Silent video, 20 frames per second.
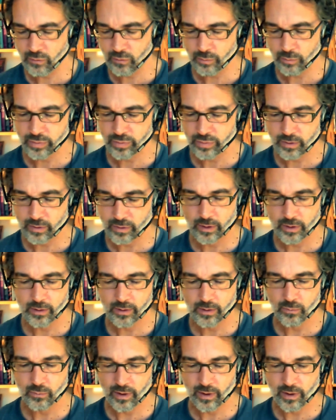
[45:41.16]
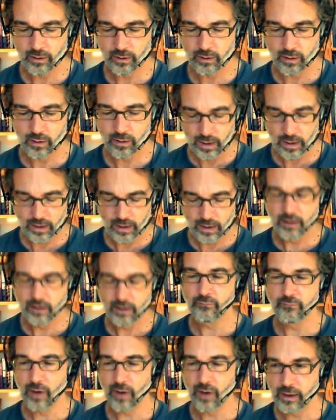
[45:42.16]
Europe, where
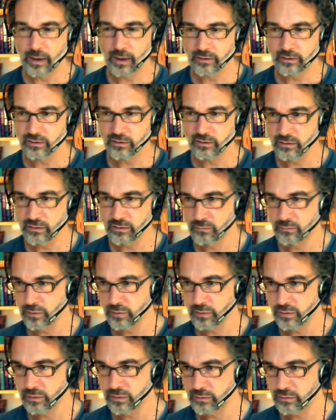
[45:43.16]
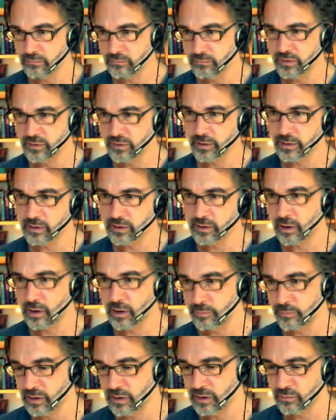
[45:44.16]
violence was
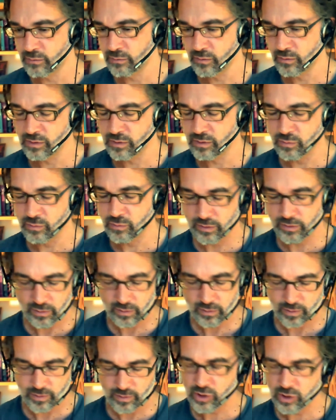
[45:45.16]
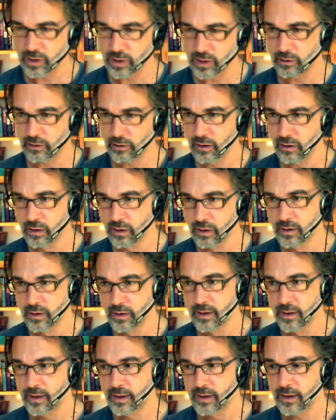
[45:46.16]
studied. I mean, it was a questionnaire,
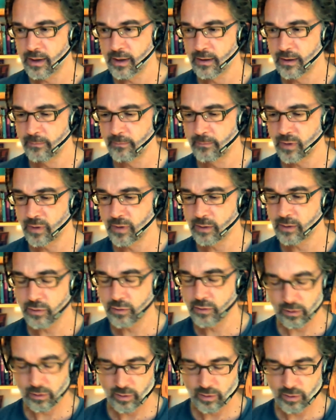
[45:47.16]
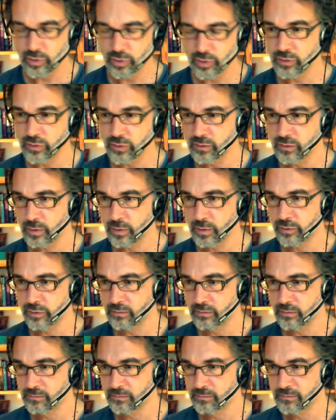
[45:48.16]
and it was only posed to
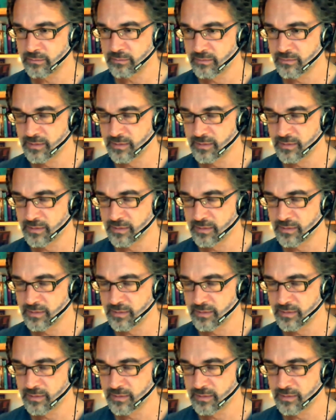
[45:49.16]
women.